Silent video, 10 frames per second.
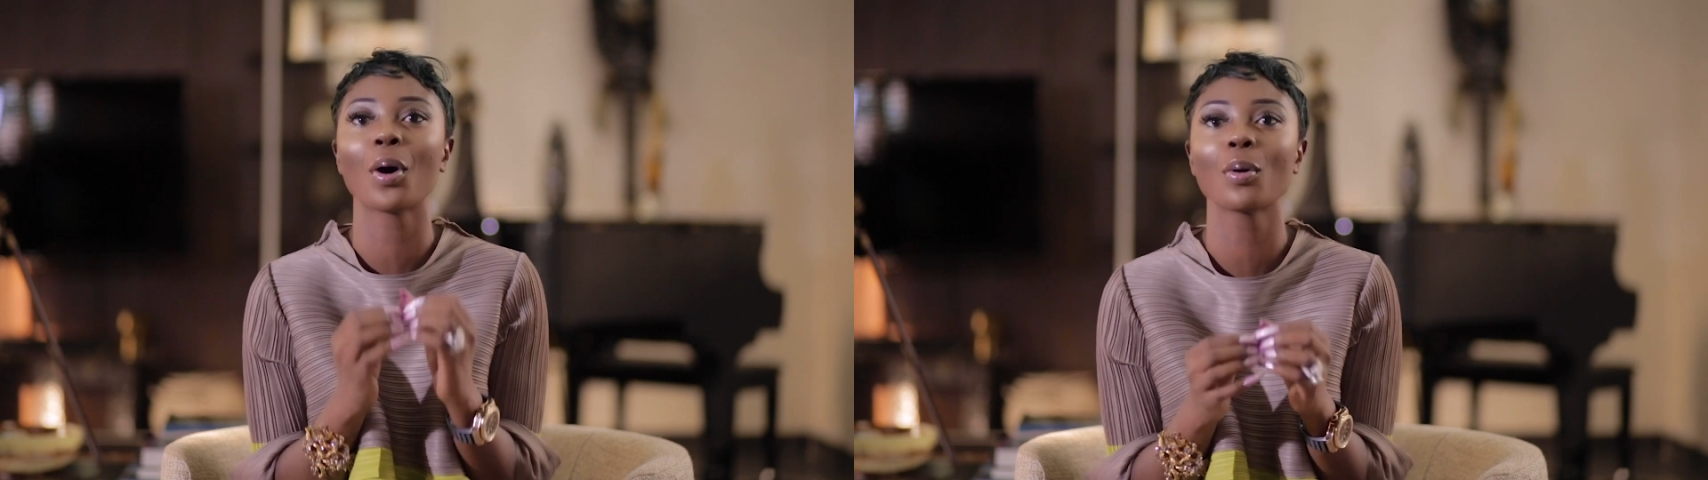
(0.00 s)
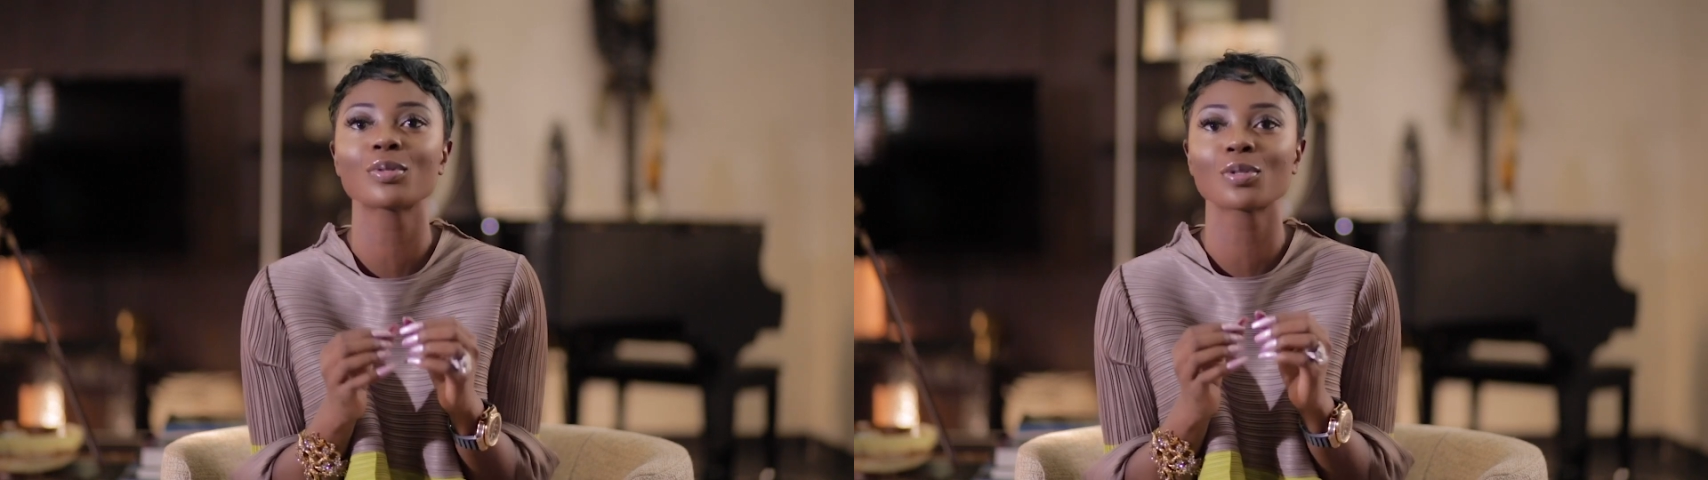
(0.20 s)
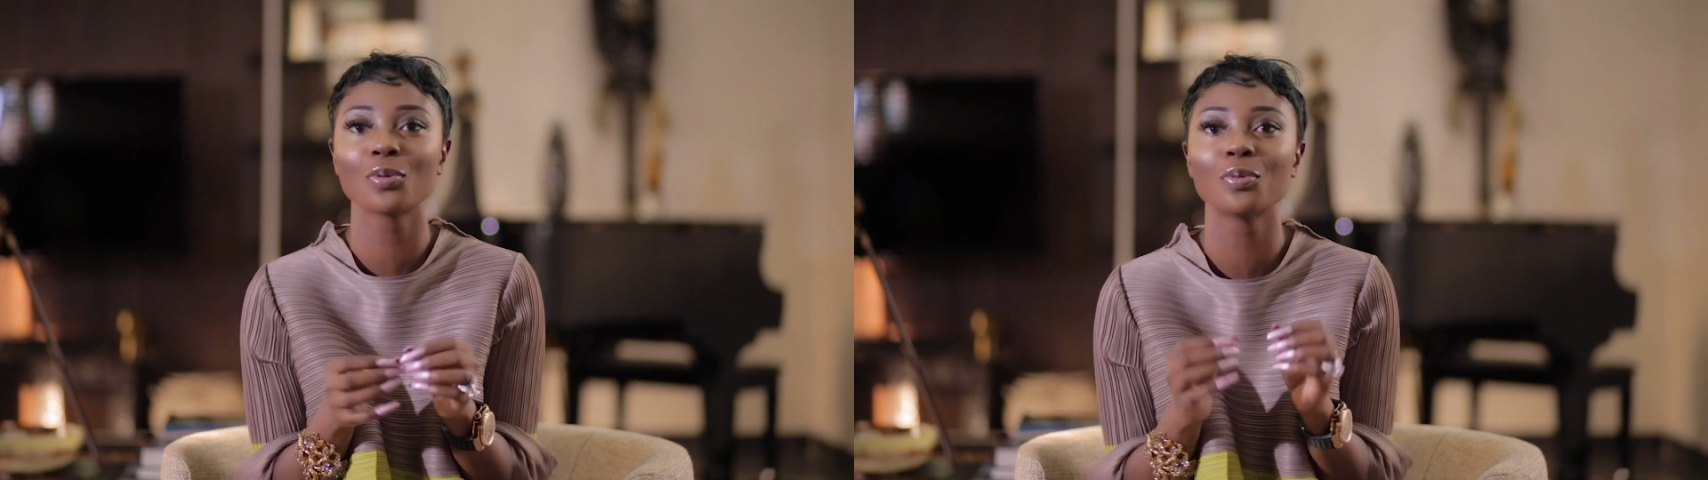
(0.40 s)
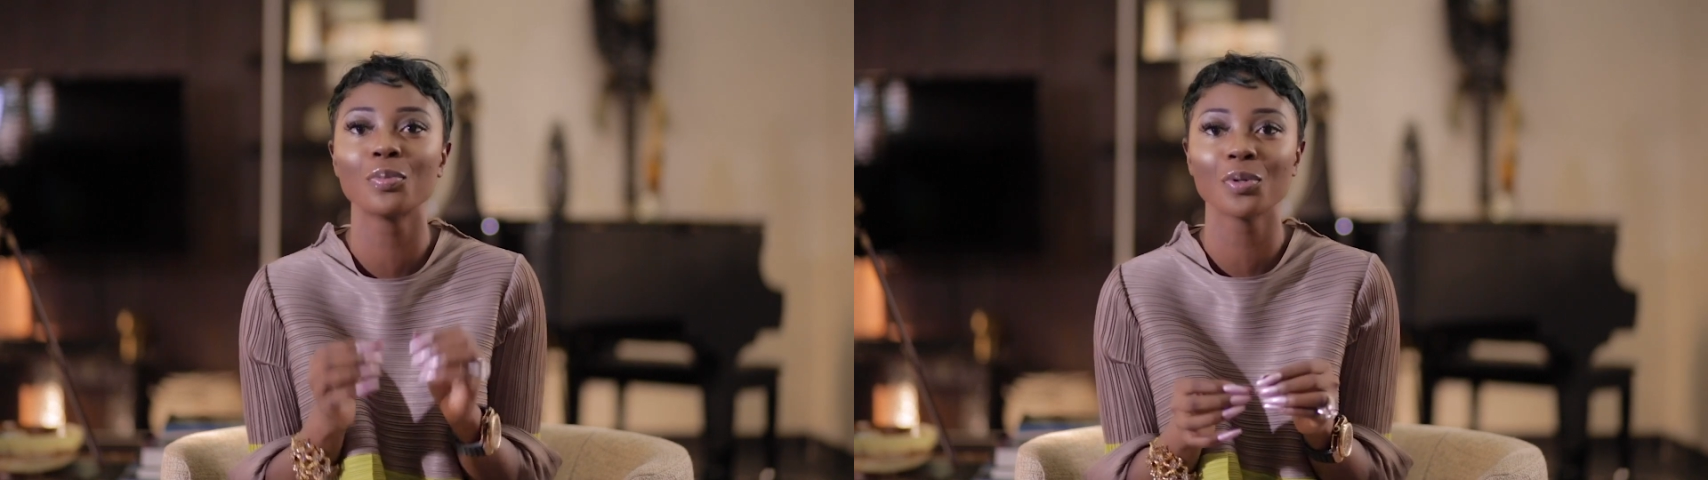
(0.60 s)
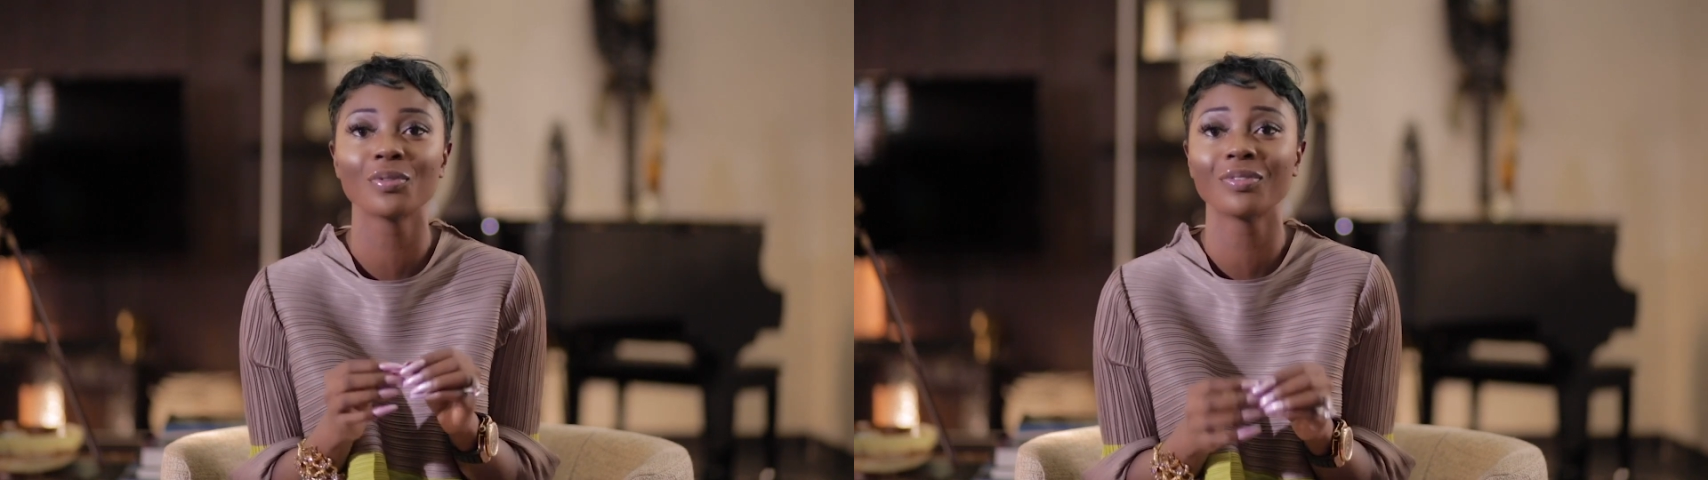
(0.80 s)
old school
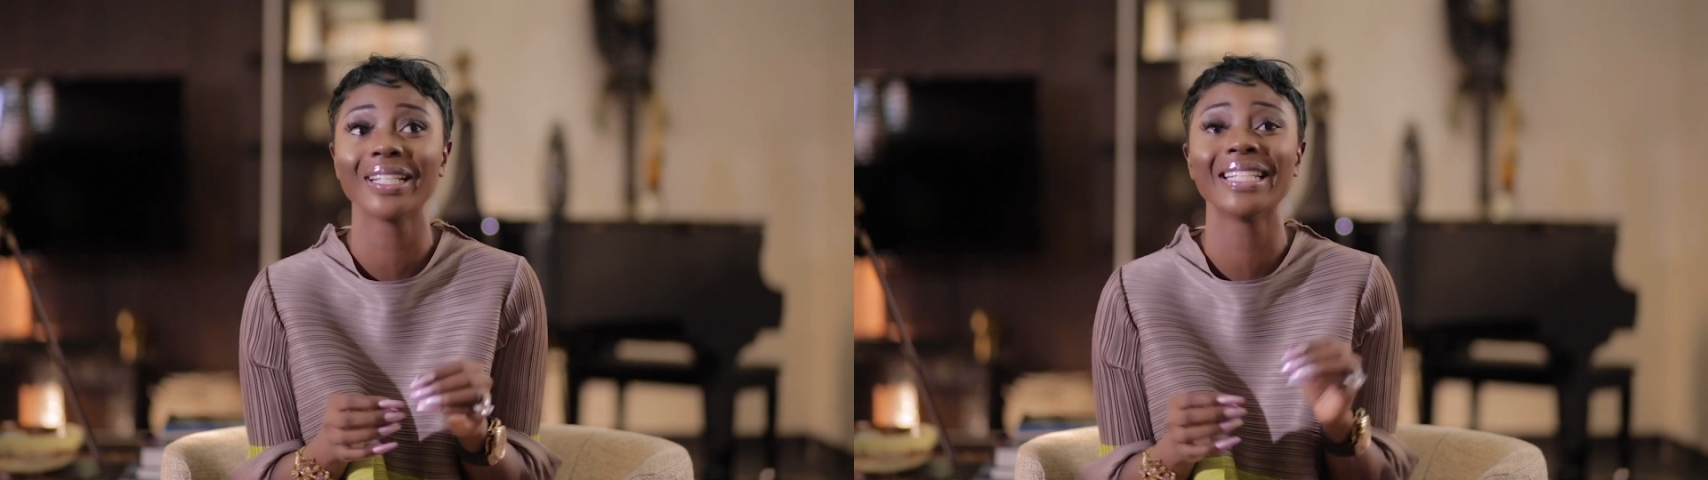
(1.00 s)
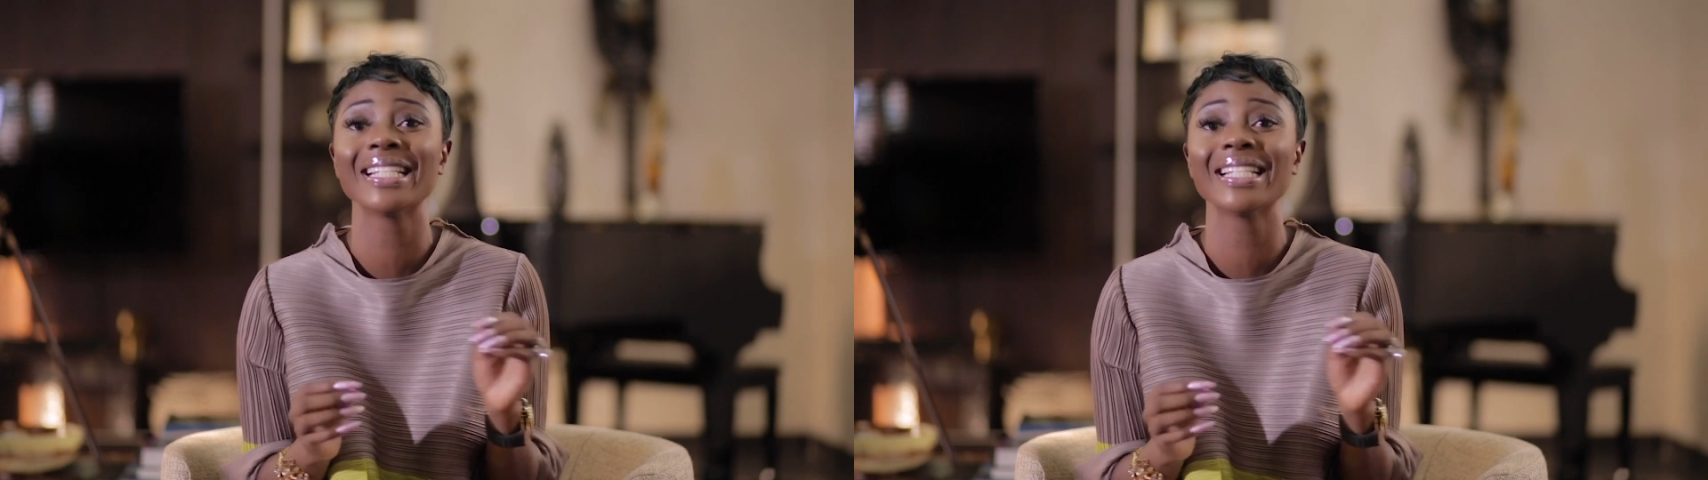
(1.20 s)
movie